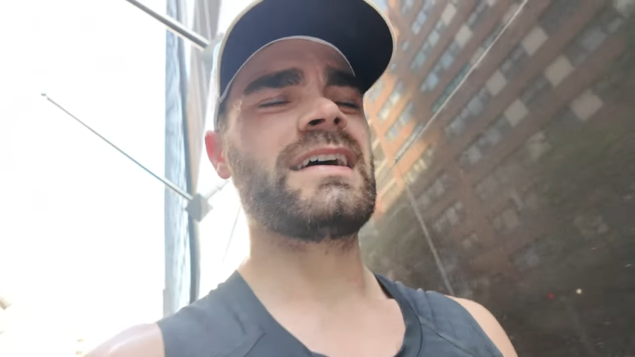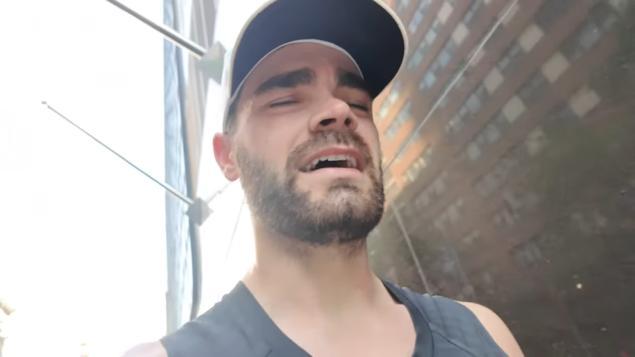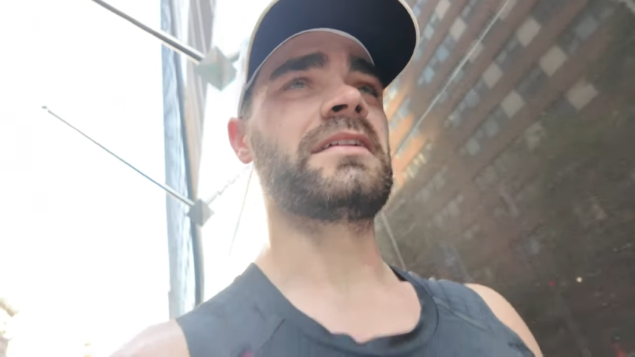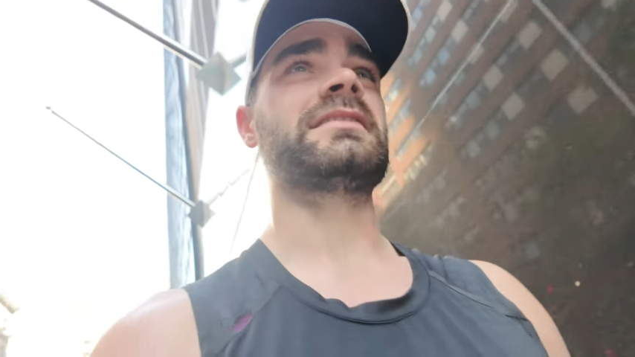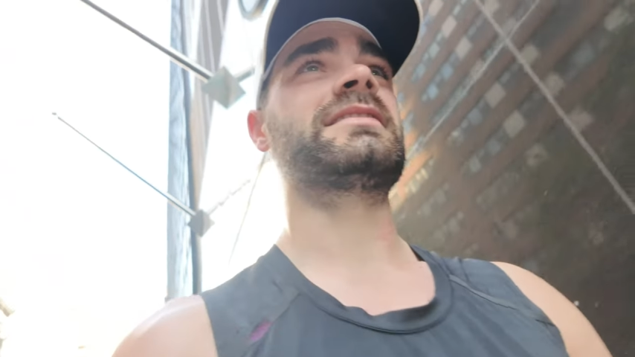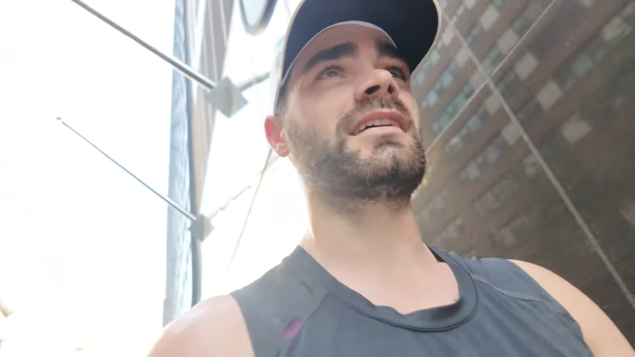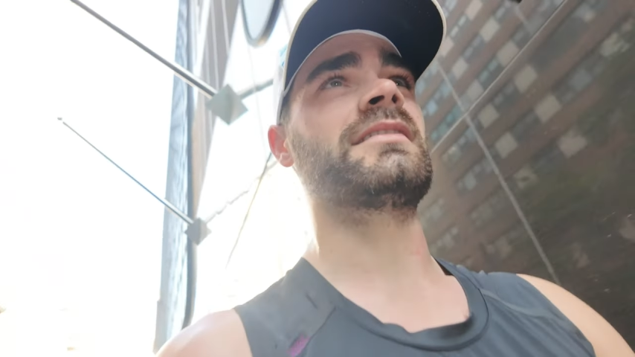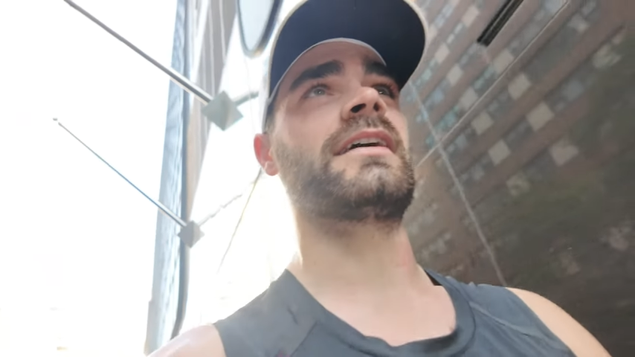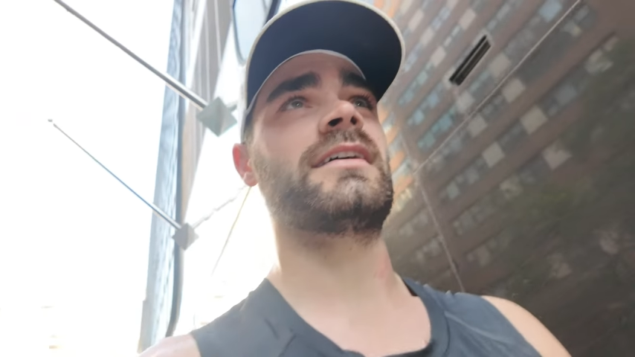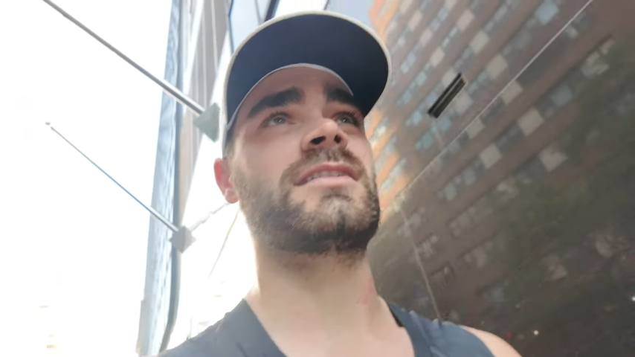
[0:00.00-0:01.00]
And then
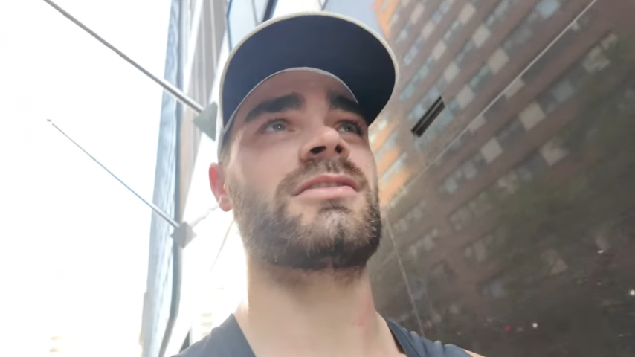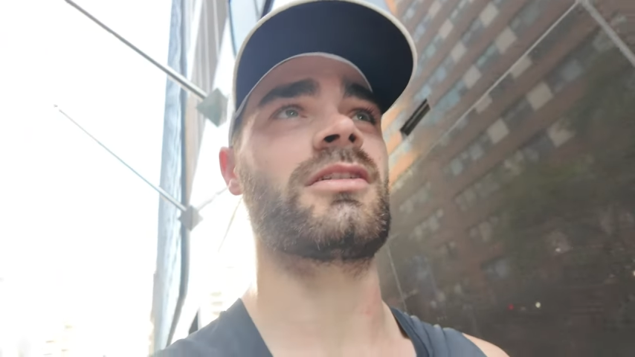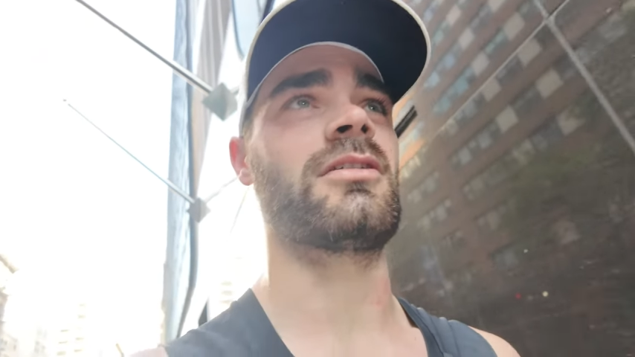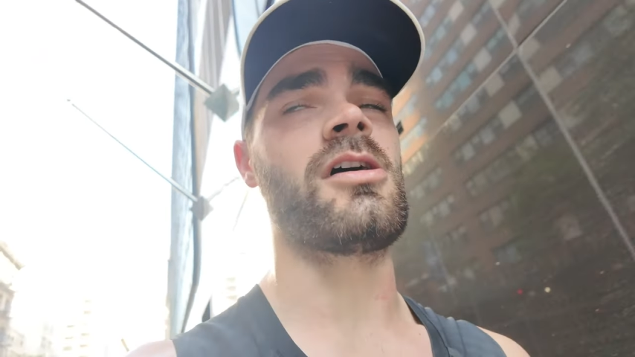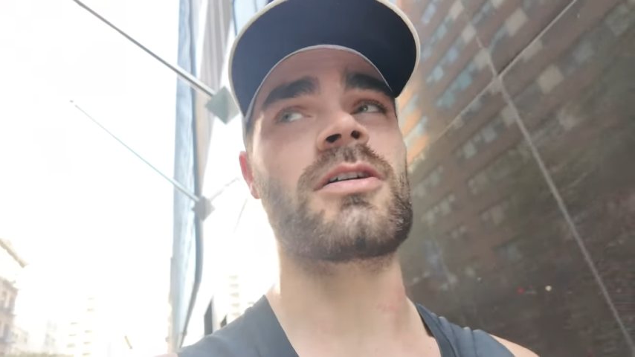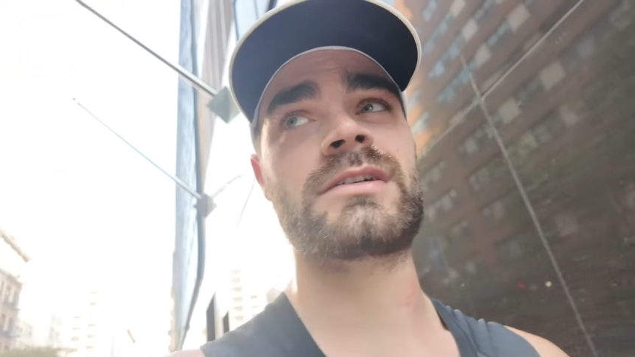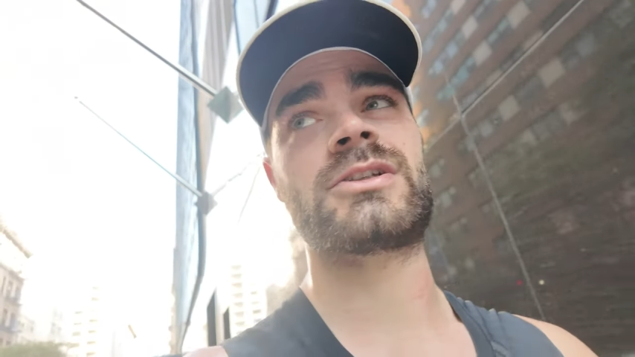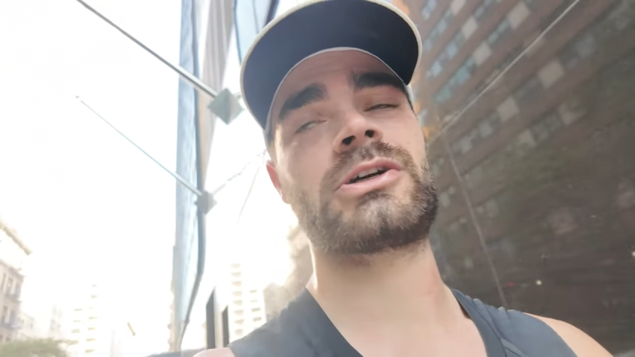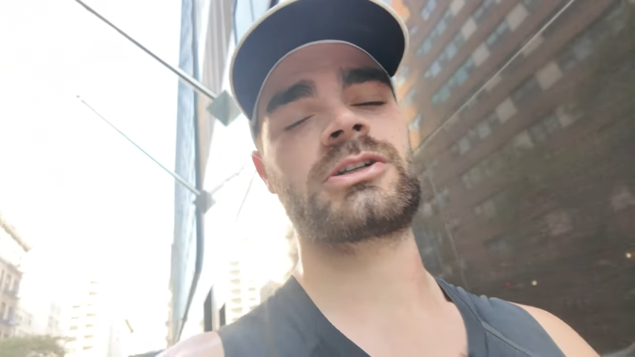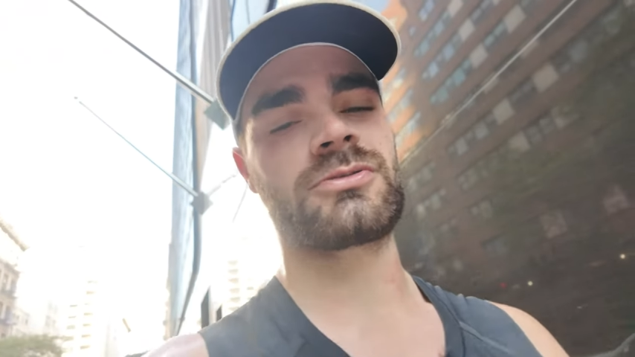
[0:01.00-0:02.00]
Sundays are the long
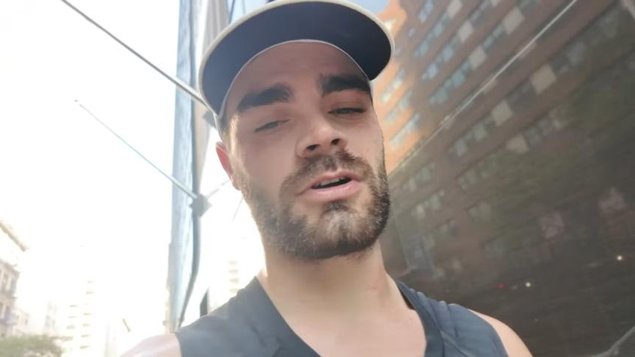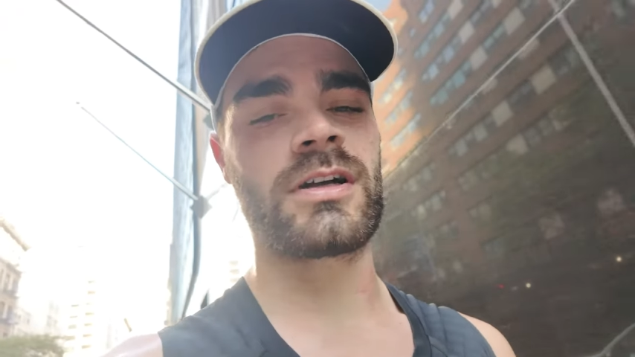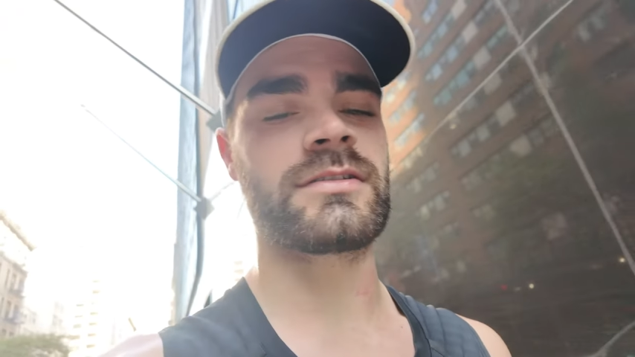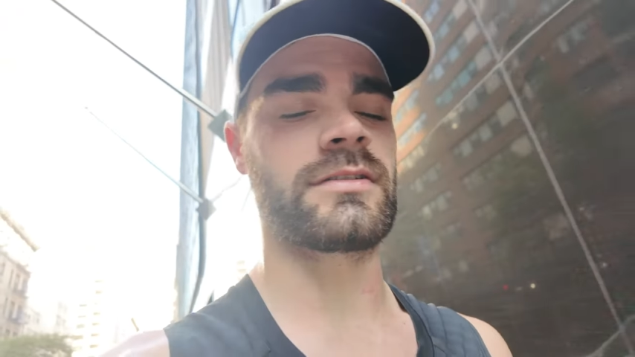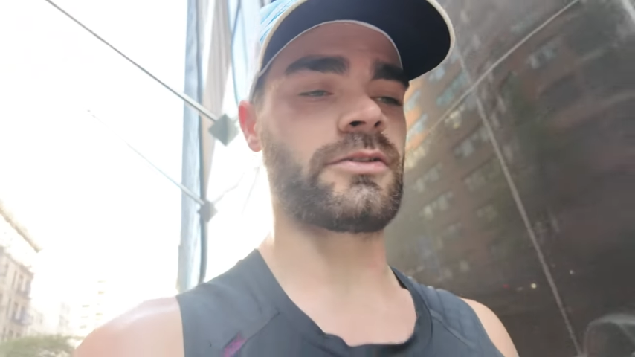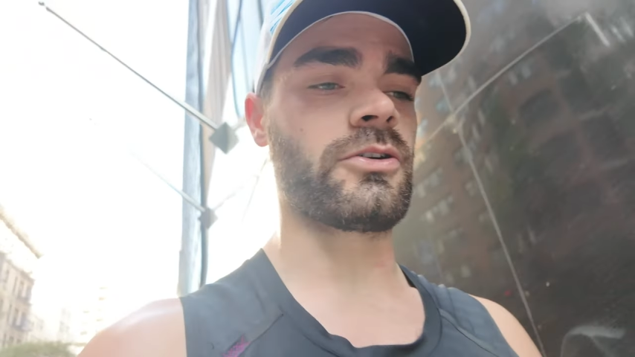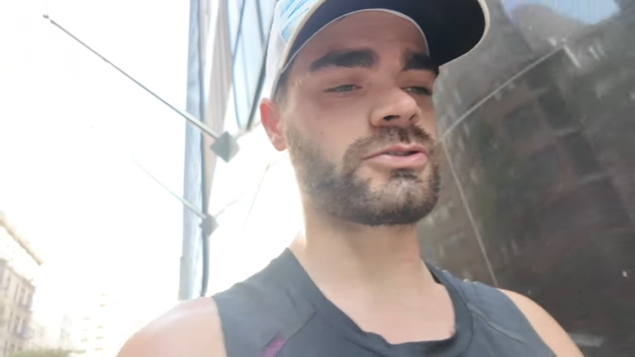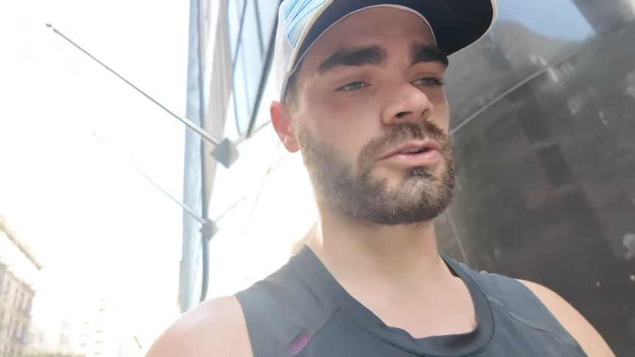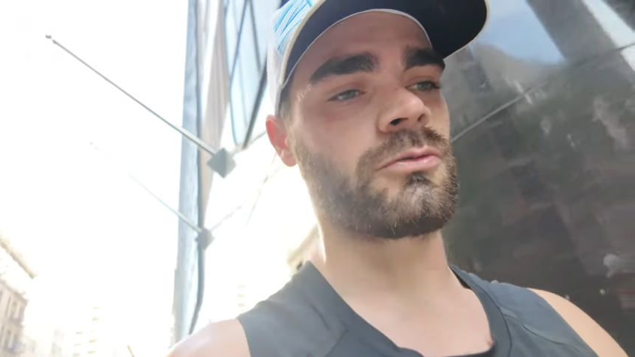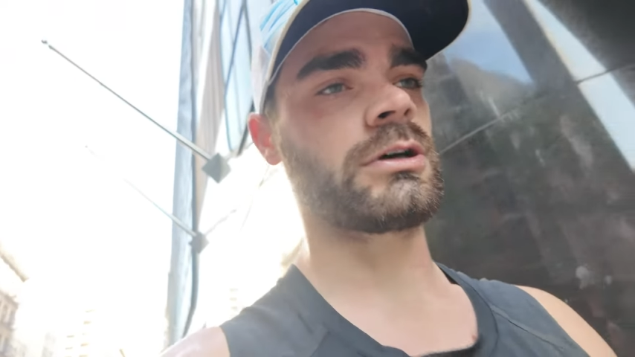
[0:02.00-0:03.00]
endurance runs, and those
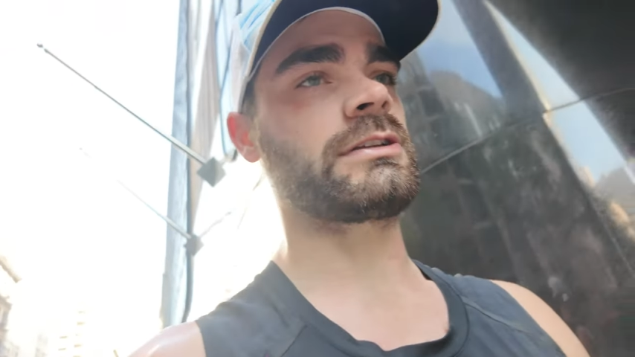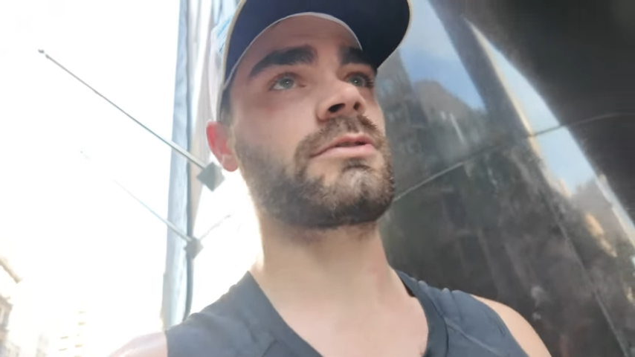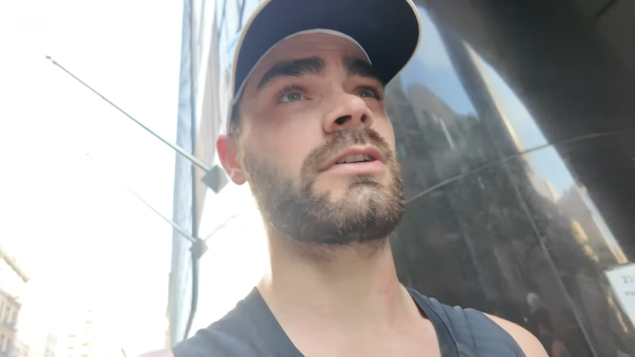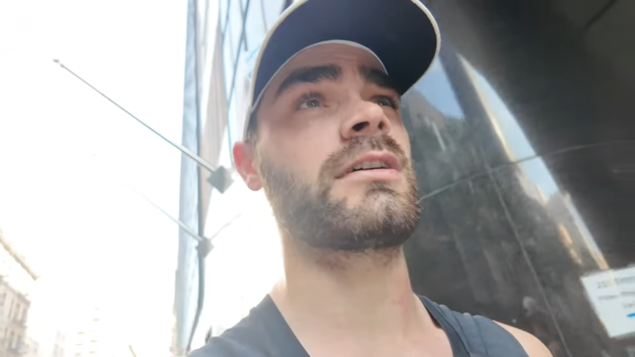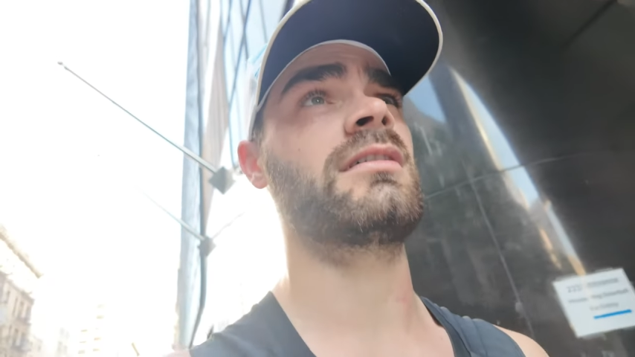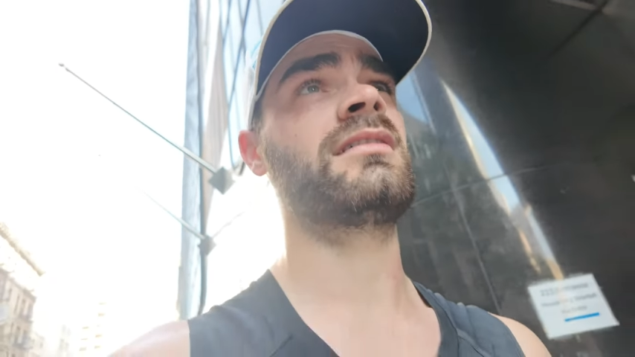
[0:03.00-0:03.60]
are the ones where